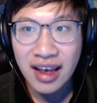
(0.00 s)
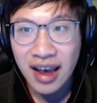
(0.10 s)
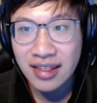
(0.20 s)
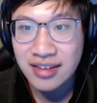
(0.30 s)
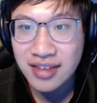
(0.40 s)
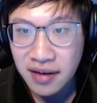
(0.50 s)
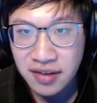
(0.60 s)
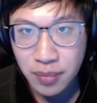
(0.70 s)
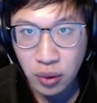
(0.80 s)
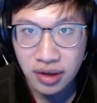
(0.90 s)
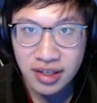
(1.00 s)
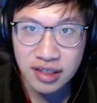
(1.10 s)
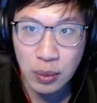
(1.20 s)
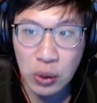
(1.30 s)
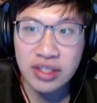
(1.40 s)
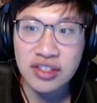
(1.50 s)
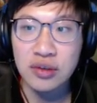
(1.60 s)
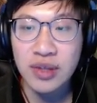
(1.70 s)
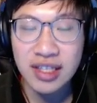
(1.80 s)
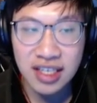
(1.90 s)
and the soft support is more concerned
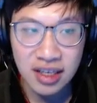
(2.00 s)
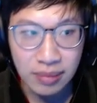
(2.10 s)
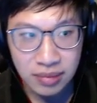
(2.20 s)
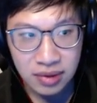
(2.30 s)
with the team.